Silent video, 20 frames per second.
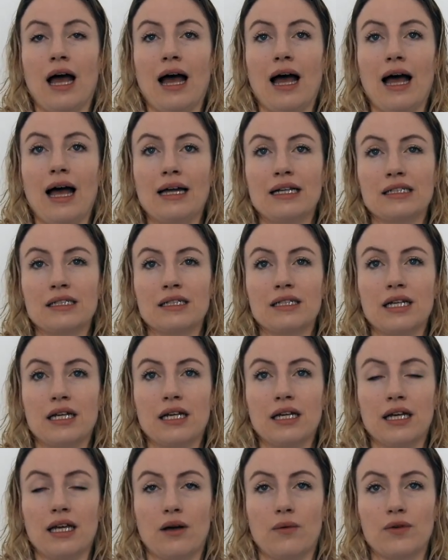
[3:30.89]
And
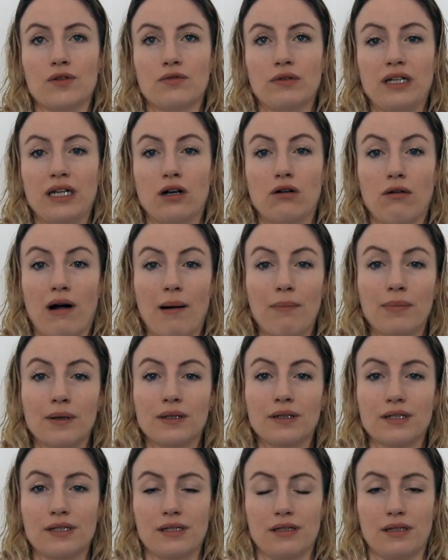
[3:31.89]
it was really crap
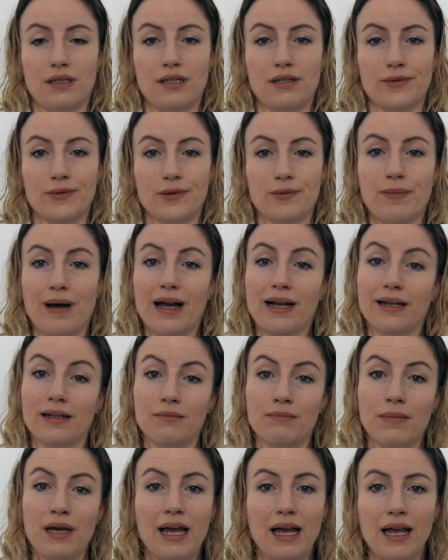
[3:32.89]
because this was back
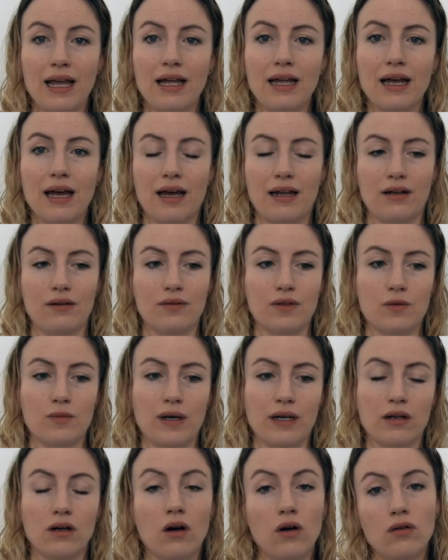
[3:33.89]
in May and it was
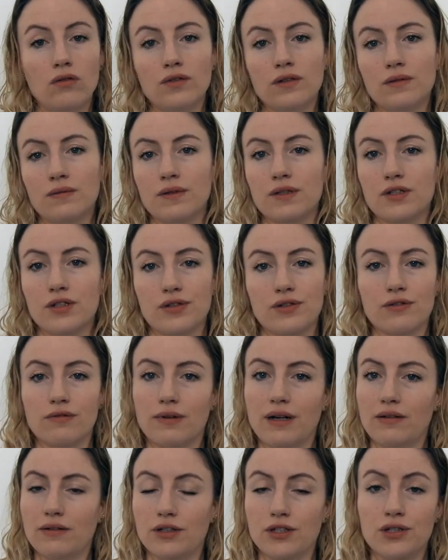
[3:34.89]
when COVID was just
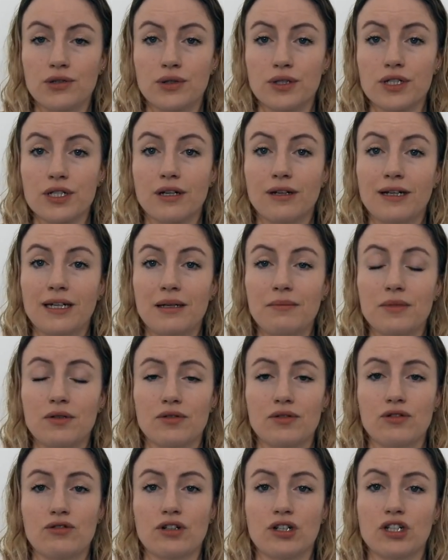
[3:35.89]
around a short time. The
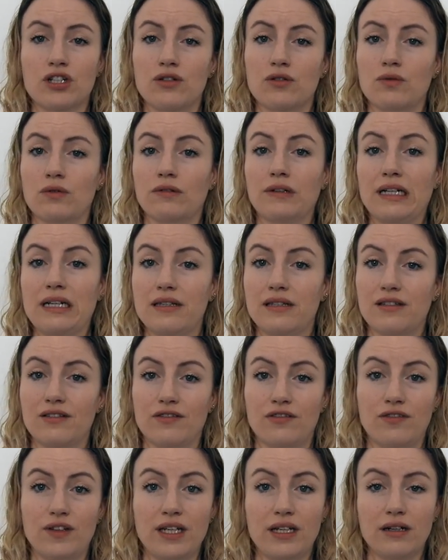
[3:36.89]
restrictions were really
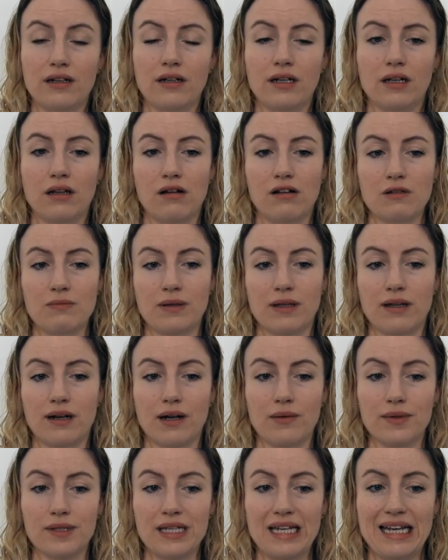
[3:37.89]
severe in the hospital that
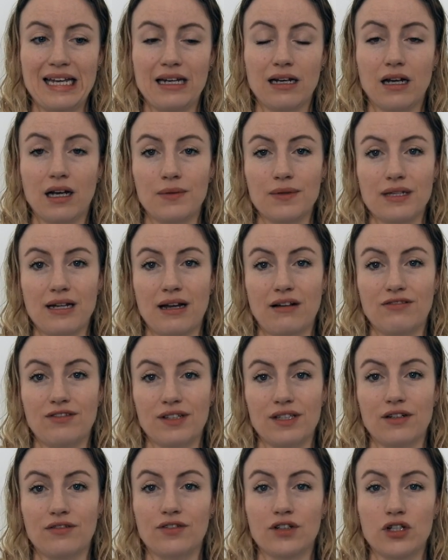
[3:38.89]
I was in. I was allowed to
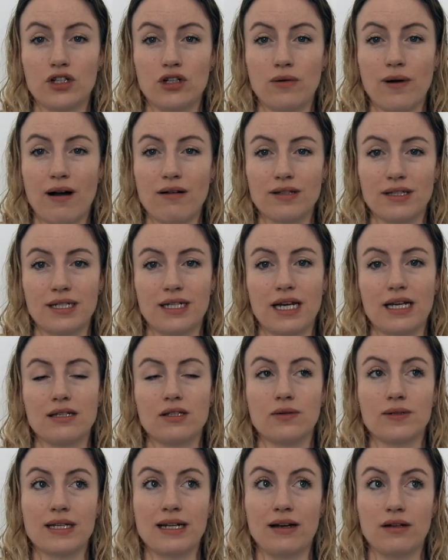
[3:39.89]
visit for 2 hours a day,
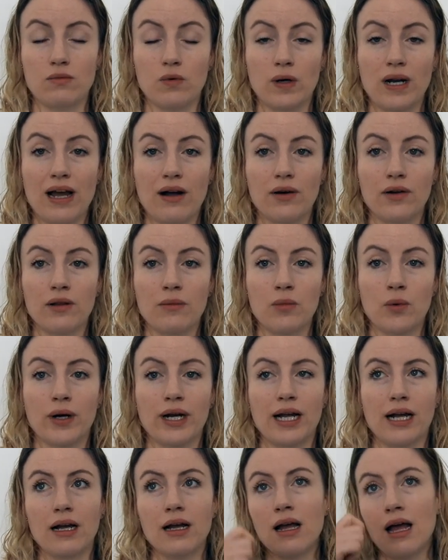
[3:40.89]
so I was allowed 1 hour in the
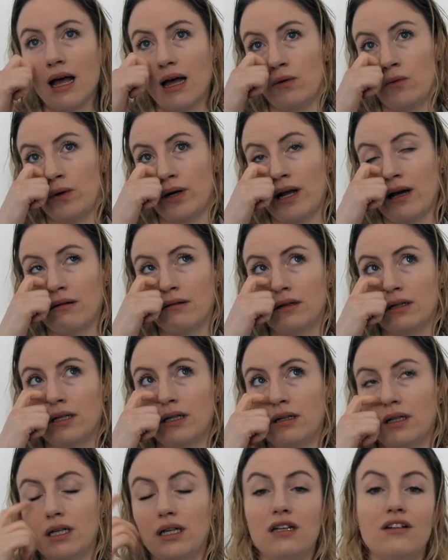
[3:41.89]
morning and 1 hour
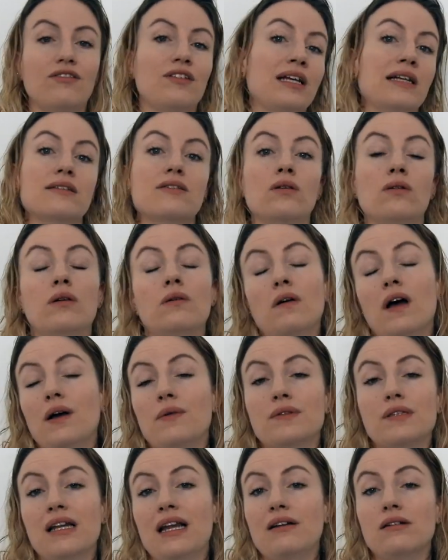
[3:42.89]
in the evening. So I
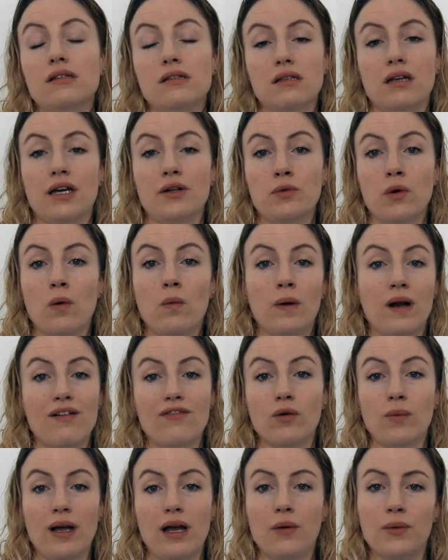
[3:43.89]
was allowed to decide
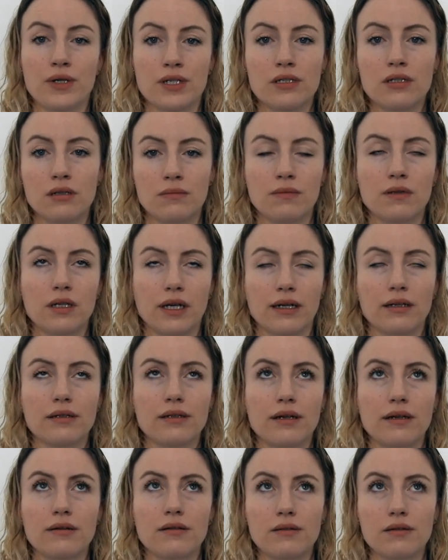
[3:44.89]
whatever way I wanted to like
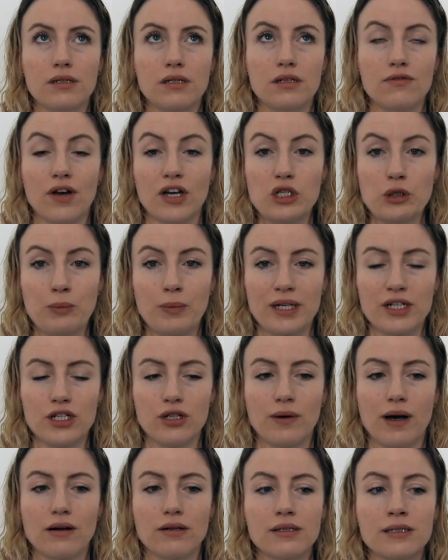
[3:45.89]
divide up my
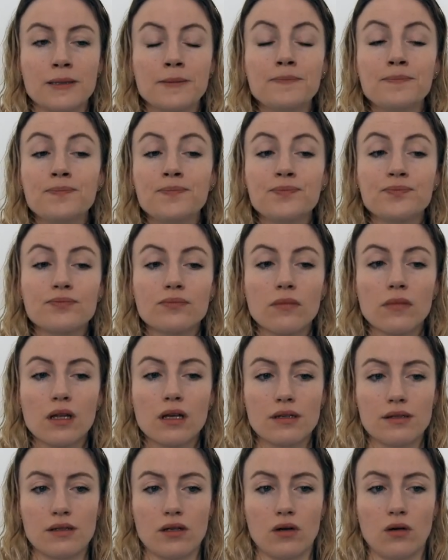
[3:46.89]
2 hours.
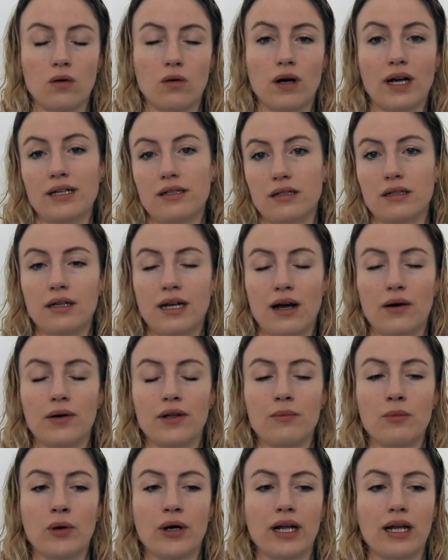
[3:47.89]
So I did 1 hour in
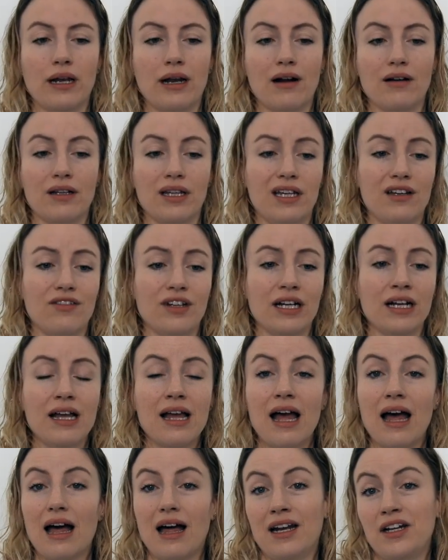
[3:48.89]
the morning, 1 hour in the evening,
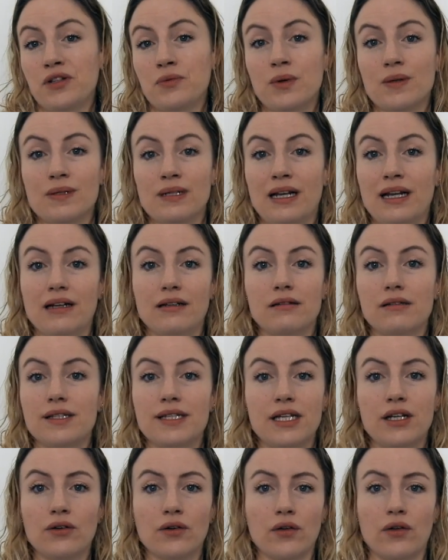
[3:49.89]
and I just wasn't allowed to
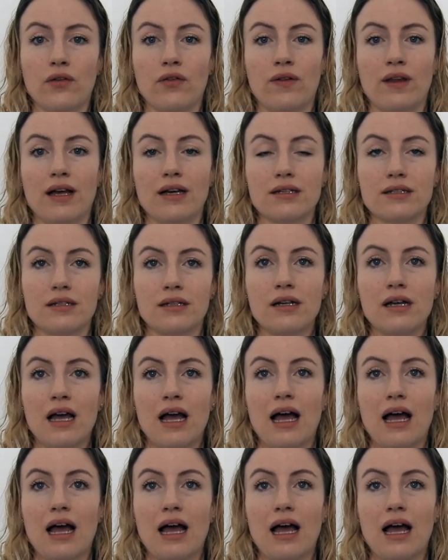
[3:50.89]
see her other than that.